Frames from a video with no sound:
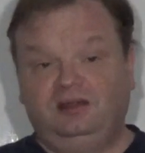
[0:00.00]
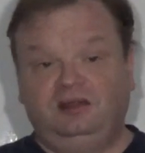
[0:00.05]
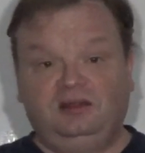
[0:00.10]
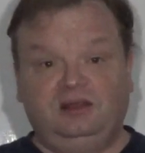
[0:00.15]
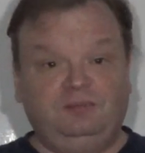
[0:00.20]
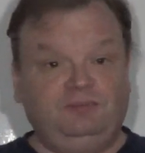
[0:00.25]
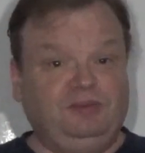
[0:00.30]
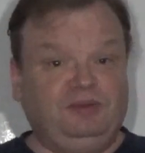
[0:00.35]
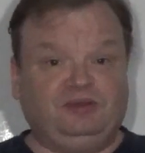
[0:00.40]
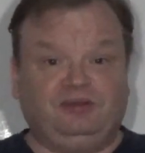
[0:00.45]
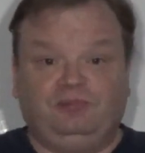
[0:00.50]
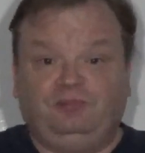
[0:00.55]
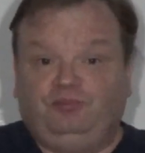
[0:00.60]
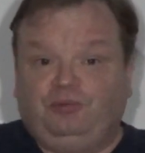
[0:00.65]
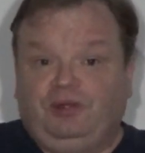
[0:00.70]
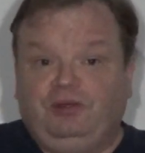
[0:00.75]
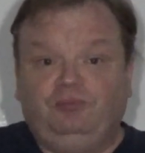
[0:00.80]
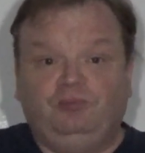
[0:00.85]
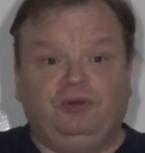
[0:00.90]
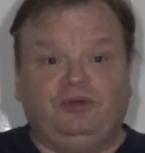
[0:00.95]
they picked up
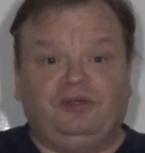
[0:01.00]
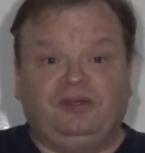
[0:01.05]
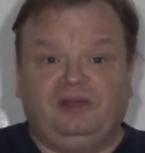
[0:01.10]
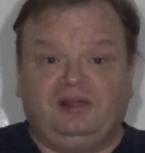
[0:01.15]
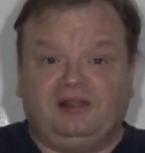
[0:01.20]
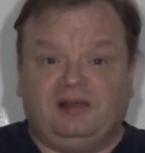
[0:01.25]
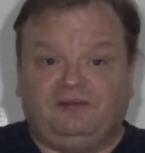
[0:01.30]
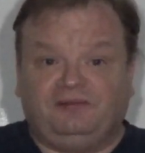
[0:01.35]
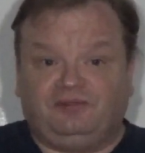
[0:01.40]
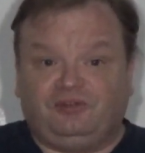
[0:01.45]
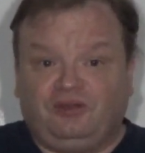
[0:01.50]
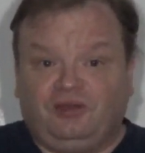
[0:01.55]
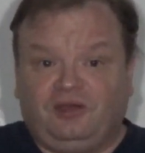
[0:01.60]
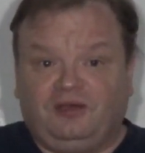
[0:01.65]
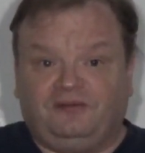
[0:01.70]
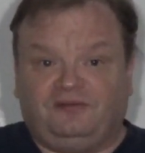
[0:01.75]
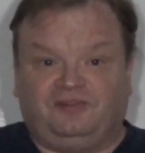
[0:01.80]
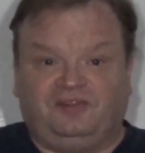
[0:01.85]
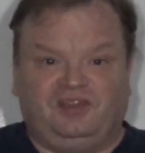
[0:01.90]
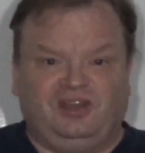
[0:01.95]
right where they left
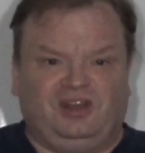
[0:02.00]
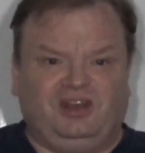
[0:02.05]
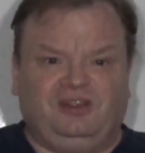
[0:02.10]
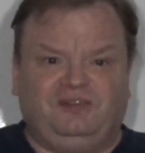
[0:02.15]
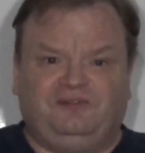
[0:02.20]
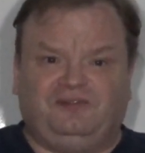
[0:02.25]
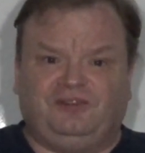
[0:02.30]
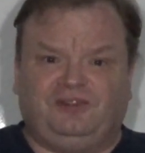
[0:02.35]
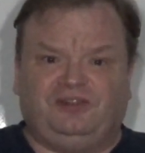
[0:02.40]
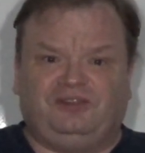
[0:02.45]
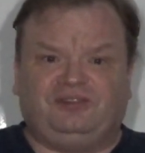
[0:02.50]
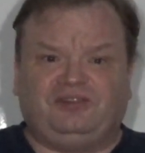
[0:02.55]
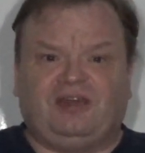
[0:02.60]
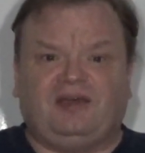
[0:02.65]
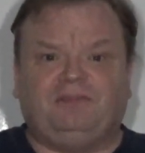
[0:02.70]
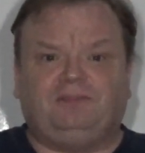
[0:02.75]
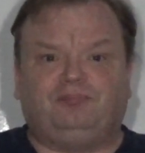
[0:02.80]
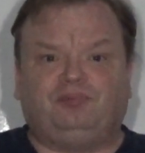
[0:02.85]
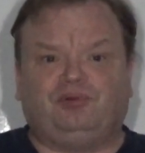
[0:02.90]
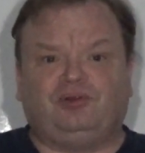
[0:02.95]
off, gunning for the
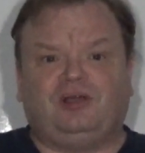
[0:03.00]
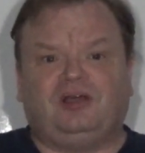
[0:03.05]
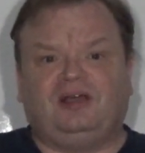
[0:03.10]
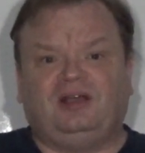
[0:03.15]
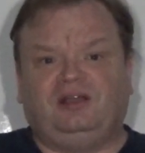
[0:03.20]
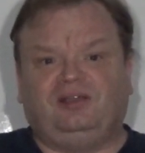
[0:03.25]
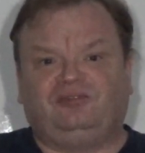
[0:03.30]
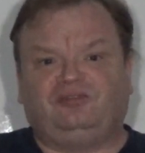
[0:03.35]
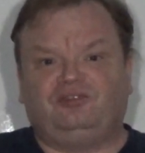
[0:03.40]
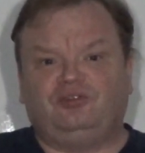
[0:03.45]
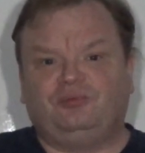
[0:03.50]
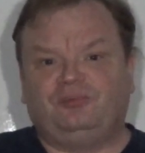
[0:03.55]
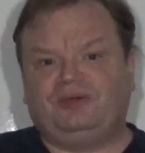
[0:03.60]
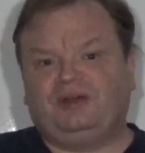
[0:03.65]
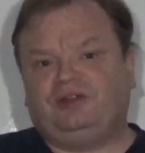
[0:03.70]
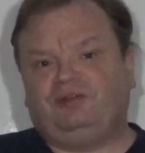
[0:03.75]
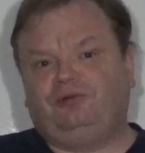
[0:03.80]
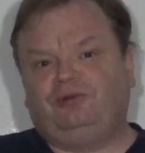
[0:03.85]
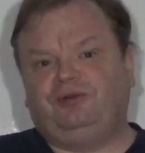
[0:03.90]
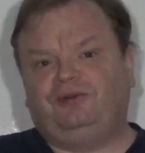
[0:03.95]
top prize, no
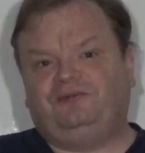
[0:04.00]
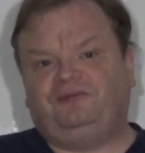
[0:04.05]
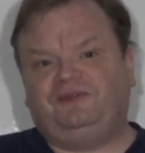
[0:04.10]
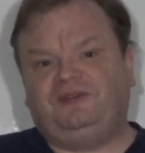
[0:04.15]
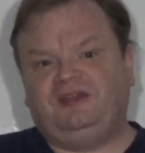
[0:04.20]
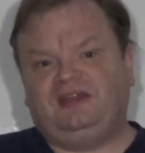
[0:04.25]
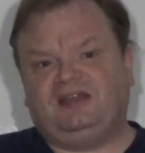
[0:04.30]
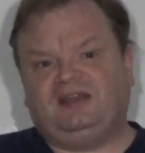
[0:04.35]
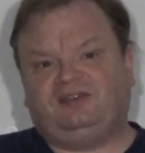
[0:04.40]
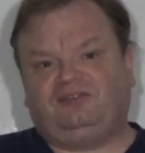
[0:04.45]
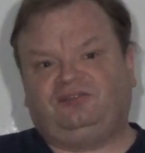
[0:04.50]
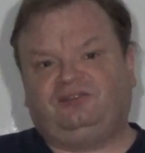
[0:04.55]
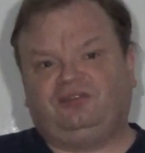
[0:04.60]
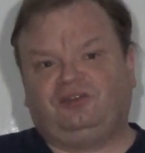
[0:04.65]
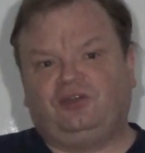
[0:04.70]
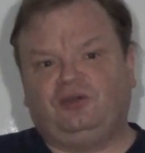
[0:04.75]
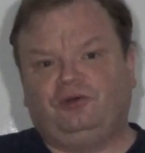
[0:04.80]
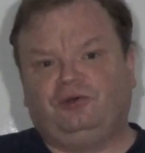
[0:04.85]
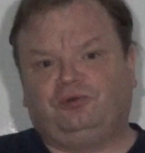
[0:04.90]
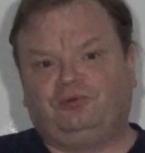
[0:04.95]
matter if he has to
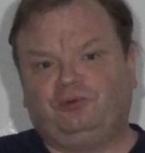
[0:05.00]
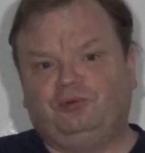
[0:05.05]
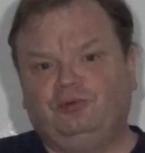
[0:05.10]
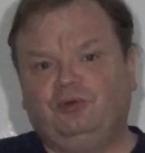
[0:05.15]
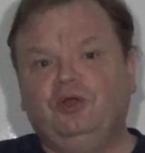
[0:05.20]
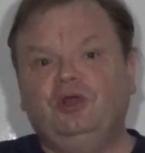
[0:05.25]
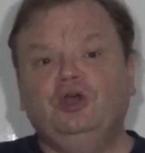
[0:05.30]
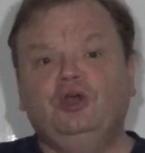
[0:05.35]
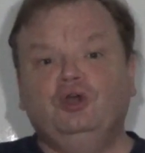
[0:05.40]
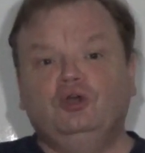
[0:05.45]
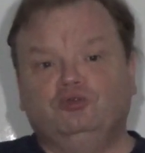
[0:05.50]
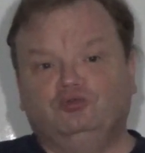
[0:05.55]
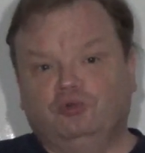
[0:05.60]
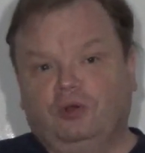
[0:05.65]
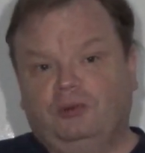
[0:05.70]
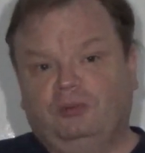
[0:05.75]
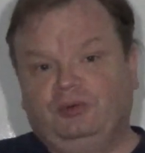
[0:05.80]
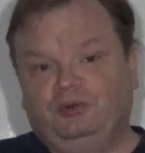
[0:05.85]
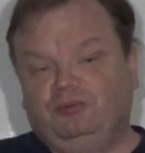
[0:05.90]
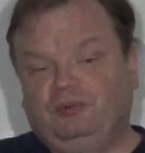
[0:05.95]
go through
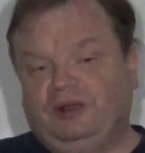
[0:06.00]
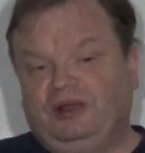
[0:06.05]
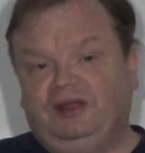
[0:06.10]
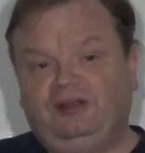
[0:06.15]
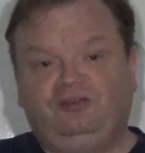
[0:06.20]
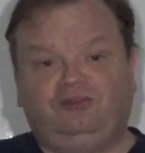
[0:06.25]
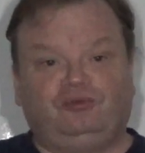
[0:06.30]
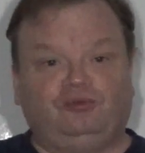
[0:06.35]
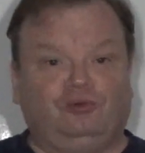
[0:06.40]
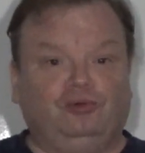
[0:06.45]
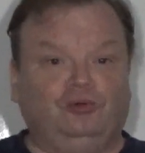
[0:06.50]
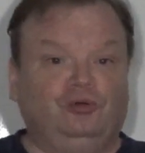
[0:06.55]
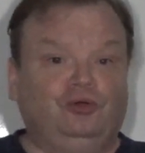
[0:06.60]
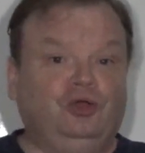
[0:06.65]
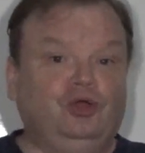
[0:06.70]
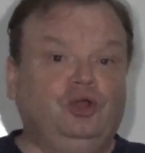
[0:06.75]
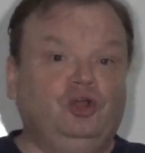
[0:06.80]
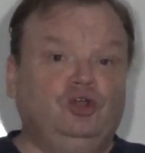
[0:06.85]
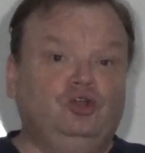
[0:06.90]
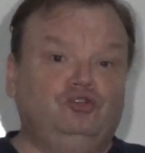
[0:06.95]
Roman Reigns or
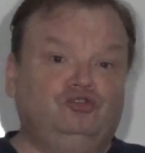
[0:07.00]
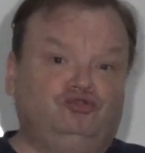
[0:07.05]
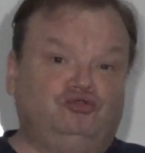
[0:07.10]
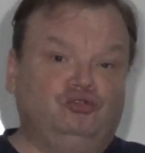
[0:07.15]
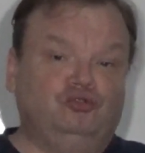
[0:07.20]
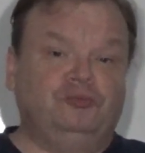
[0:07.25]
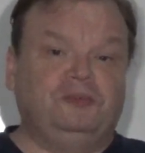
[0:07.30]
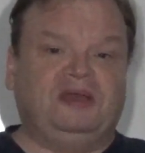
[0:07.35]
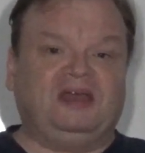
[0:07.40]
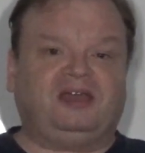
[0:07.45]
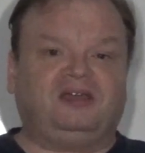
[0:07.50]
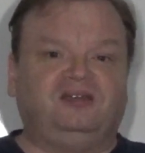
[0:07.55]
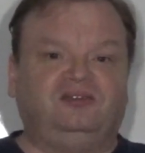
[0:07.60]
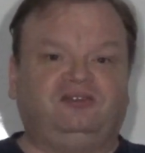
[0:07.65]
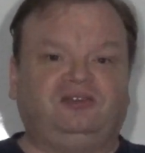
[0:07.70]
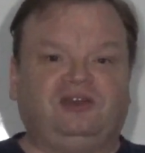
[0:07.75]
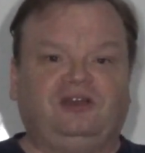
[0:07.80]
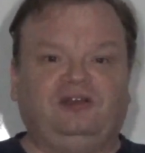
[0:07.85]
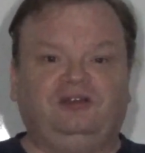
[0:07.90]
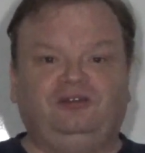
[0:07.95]
Drew
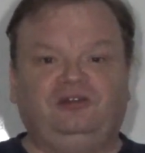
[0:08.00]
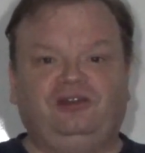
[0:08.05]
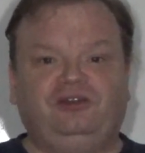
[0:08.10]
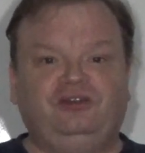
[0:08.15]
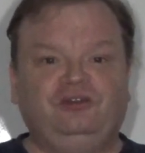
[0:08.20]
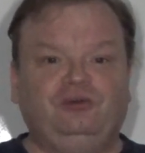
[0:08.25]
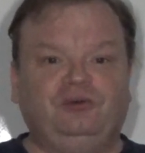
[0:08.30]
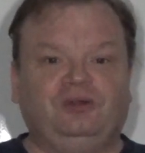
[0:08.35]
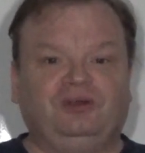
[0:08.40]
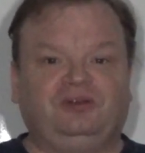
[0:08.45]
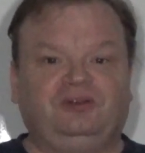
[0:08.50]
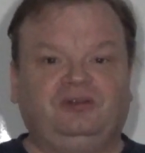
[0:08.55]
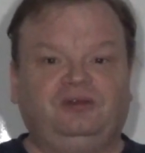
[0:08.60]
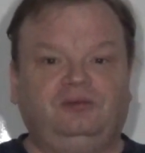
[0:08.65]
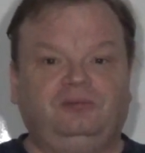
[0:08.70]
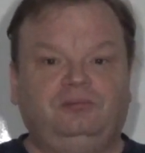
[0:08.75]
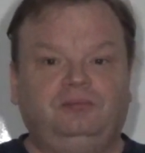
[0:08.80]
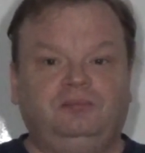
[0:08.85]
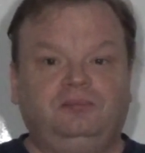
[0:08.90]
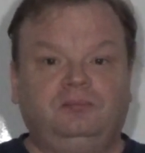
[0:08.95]
McIntyre to do it.
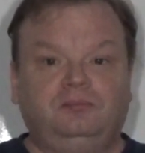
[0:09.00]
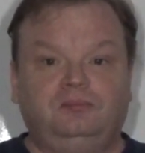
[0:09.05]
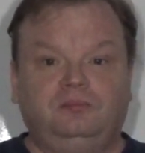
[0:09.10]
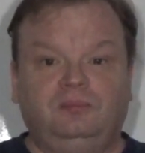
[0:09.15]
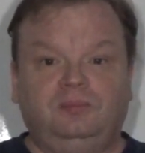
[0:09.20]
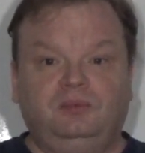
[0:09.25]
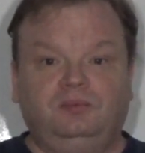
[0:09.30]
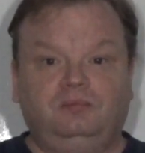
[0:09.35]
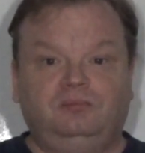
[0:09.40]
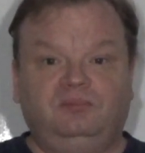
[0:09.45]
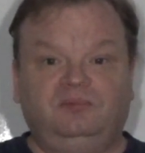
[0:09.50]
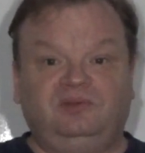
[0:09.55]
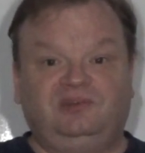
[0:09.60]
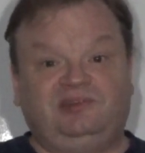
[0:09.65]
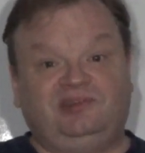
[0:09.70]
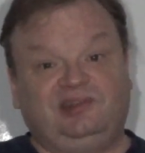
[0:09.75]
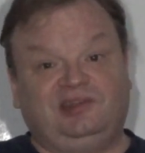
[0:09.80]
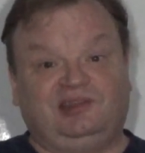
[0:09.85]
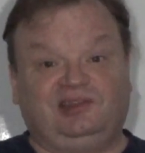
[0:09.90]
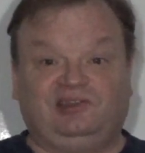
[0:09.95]

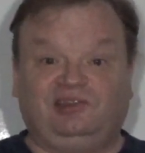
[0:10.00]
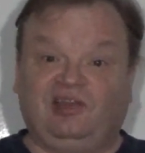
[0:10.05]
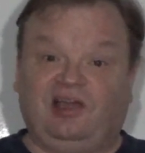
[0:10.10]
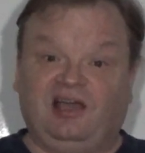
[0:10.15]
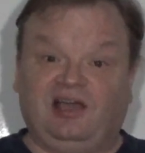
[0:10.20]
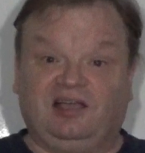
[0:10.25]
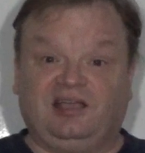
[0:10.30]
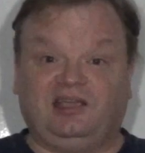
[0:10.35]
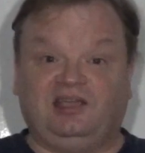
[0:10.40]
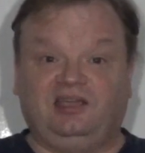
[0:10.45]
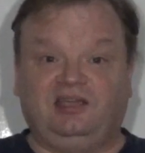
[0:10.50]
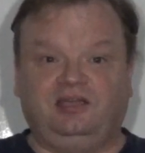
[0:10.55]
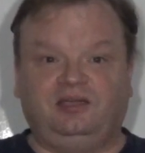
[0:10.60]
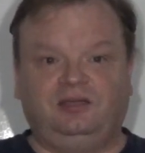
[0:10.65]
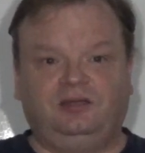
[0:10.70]
Tick tock.